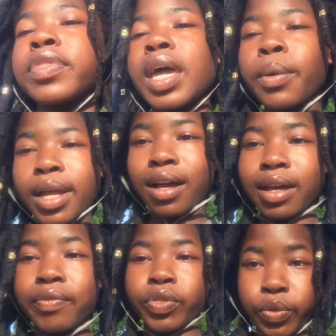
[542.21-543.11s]
that way I'll
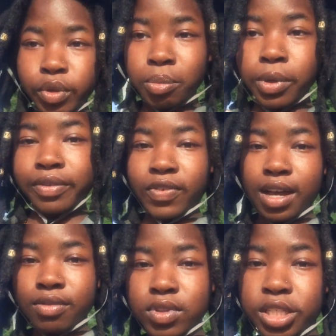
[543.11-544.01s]
have 3.5
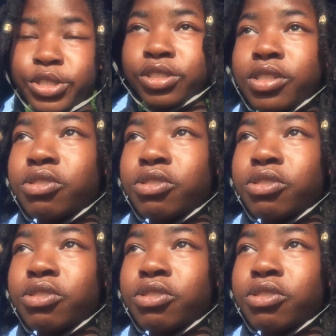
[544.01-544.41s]
liters